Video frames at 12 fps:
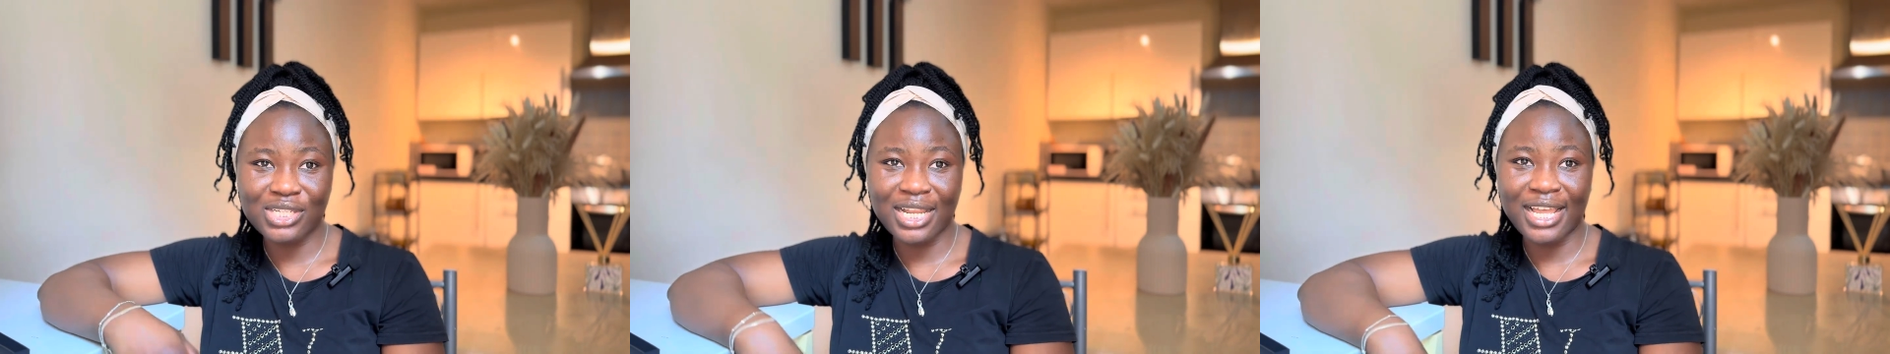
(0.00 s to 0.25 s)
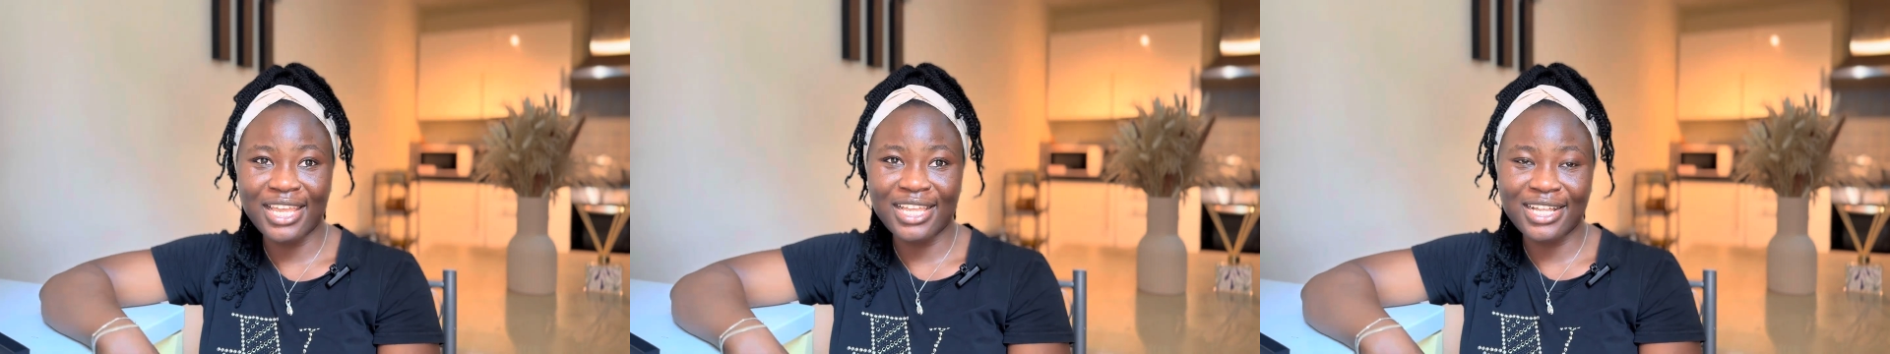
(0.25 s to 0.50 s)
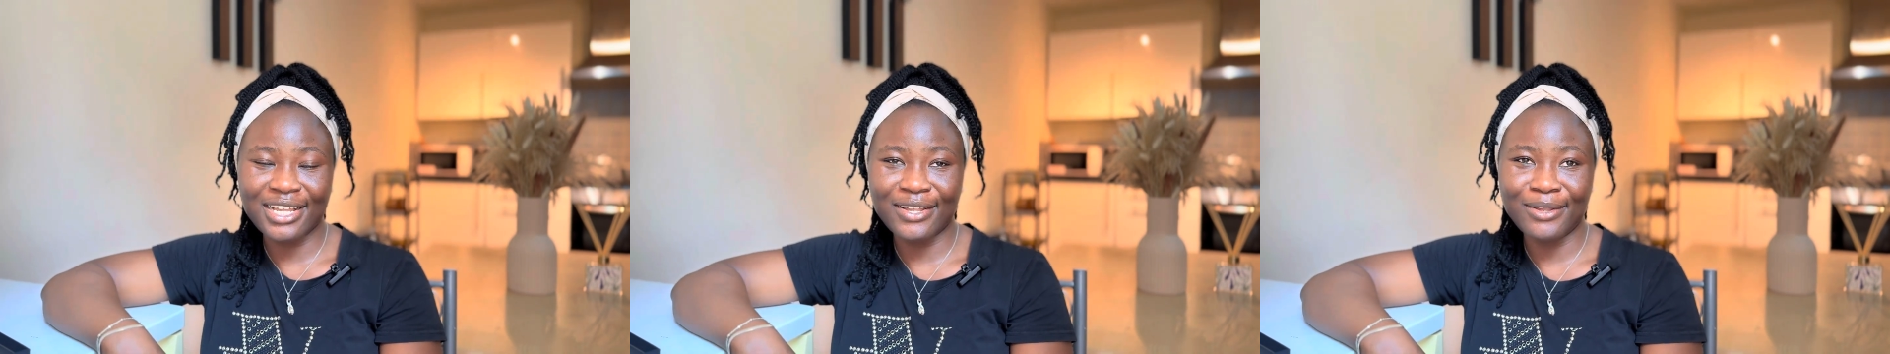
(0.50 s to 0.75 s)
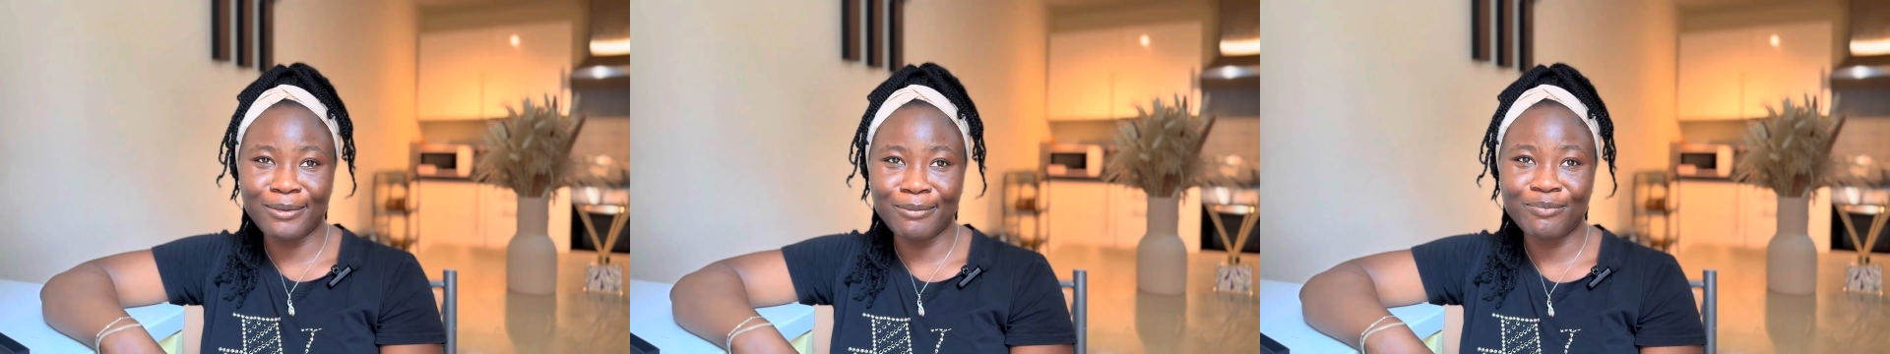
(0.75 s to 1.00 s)
like,
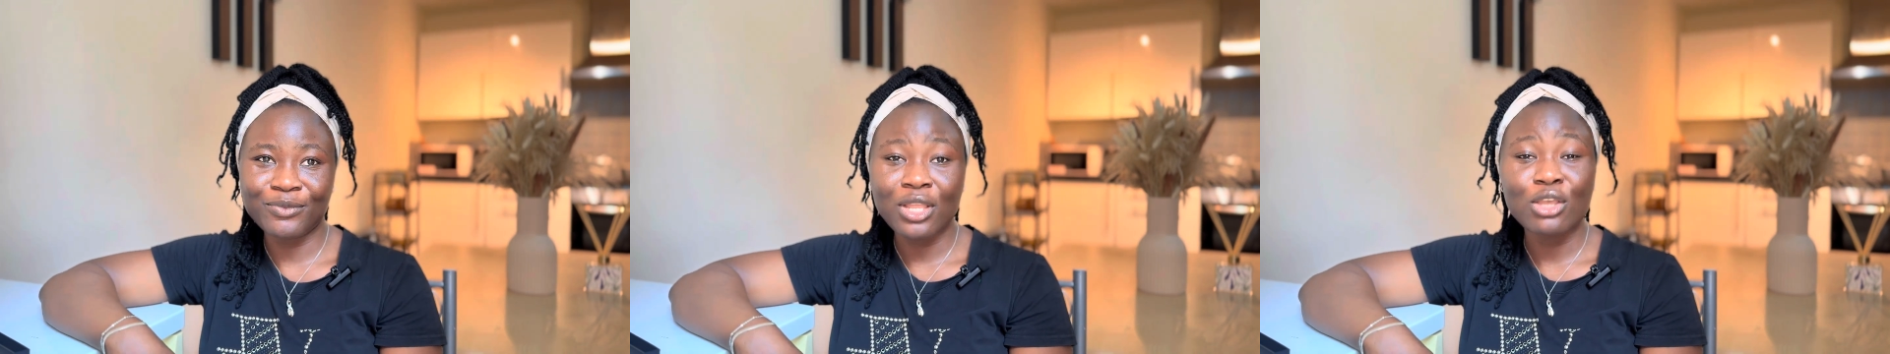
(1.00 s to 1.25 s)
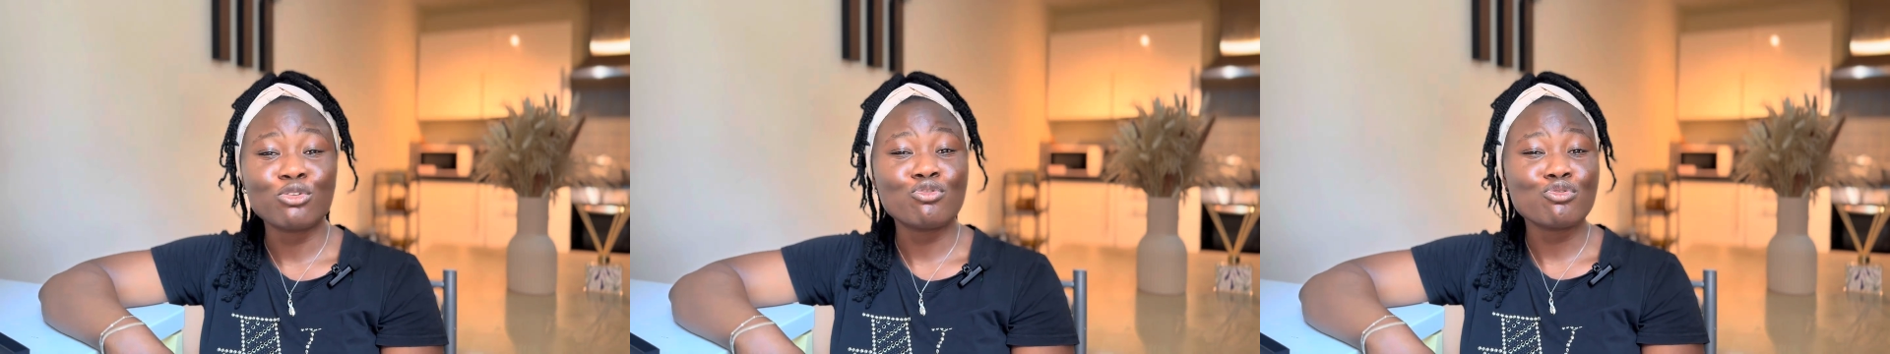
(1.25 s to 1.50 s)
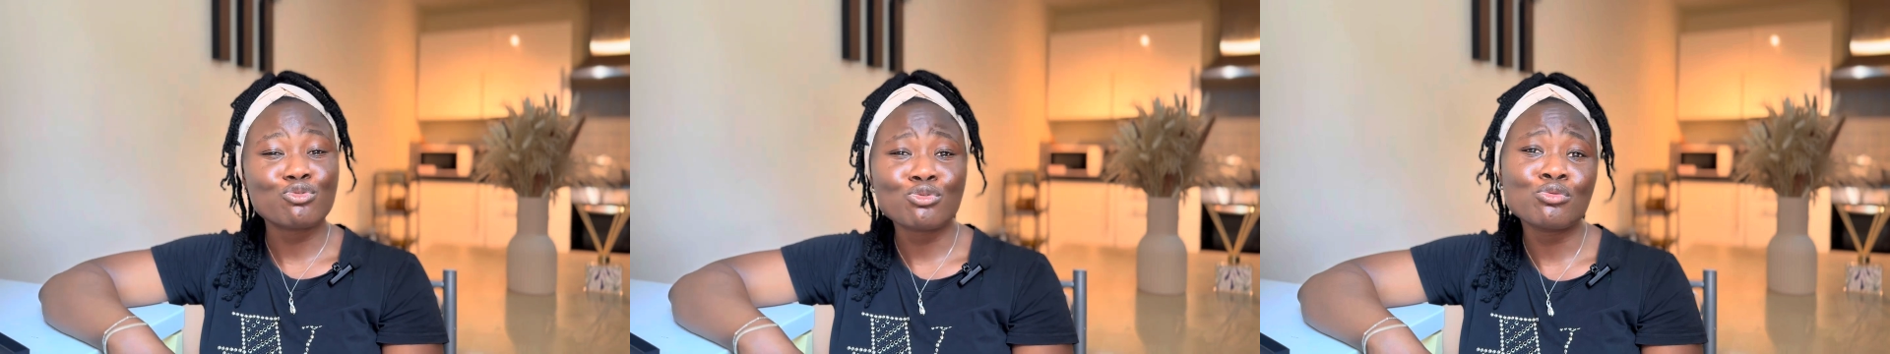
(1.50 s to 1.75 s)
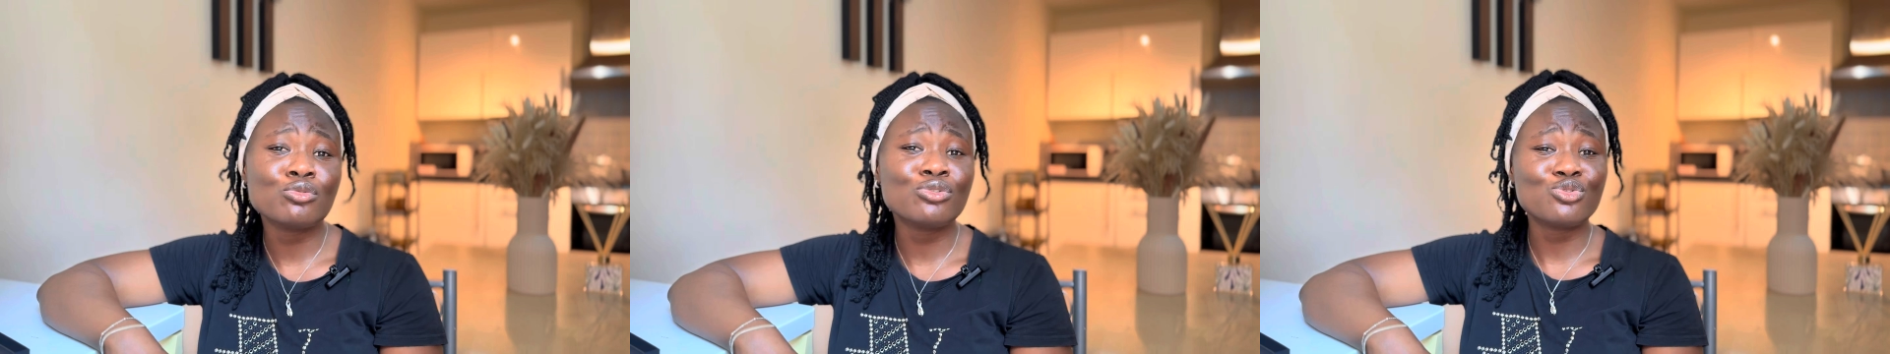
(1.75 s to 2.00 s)
you
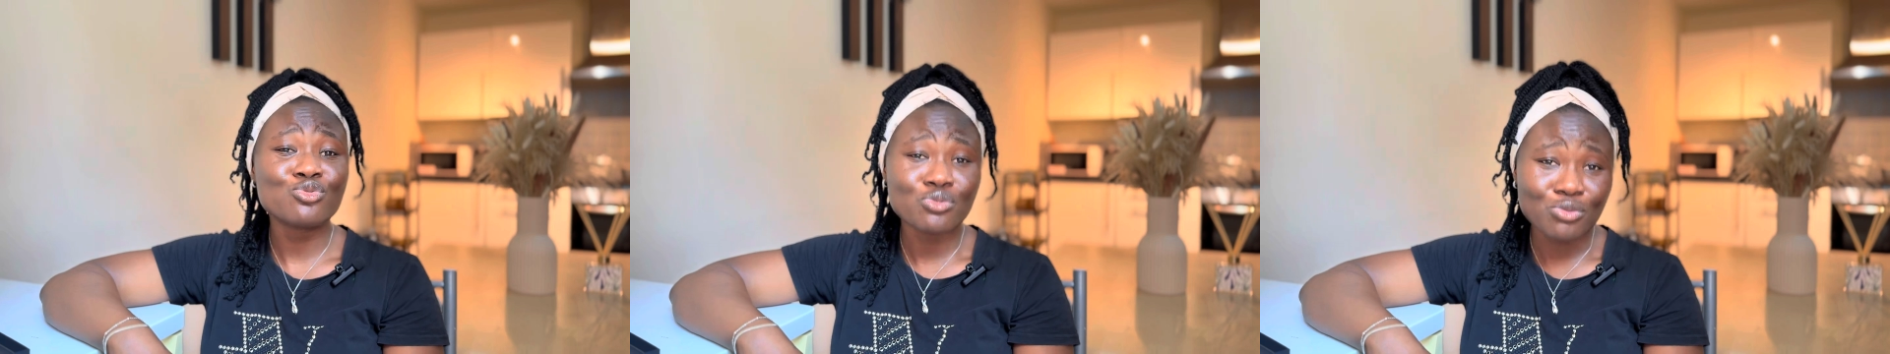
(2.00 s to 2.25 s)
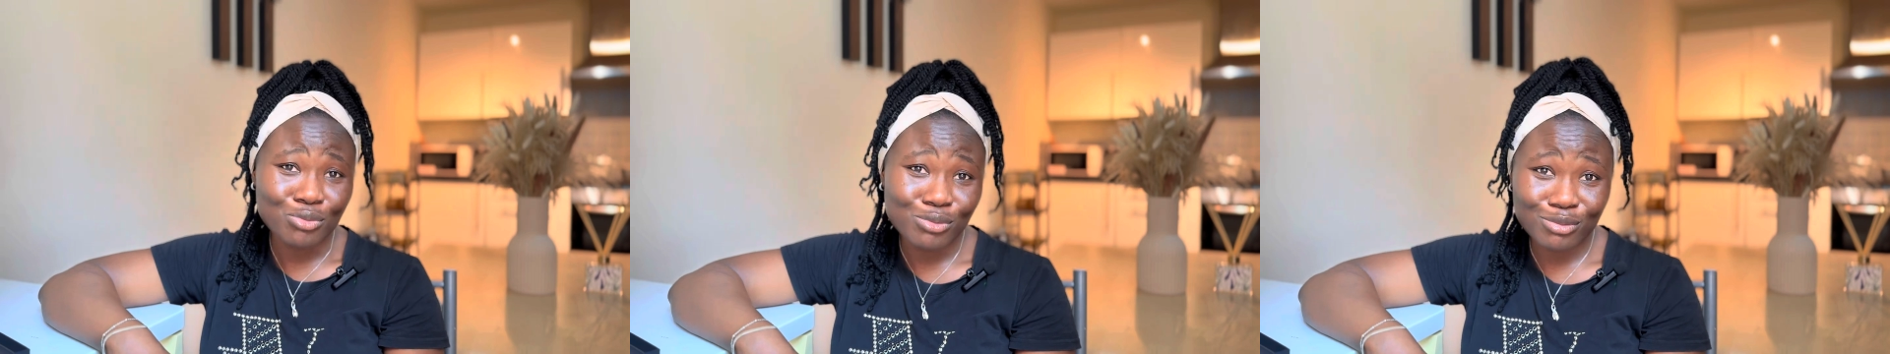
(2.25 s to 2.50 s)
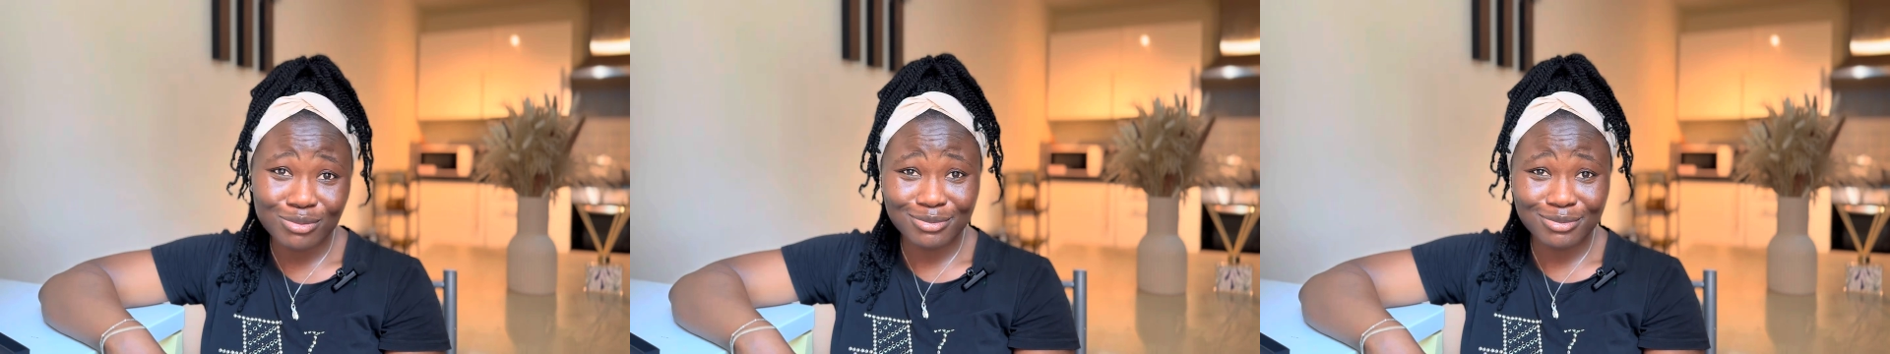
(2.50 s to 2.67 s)
too do,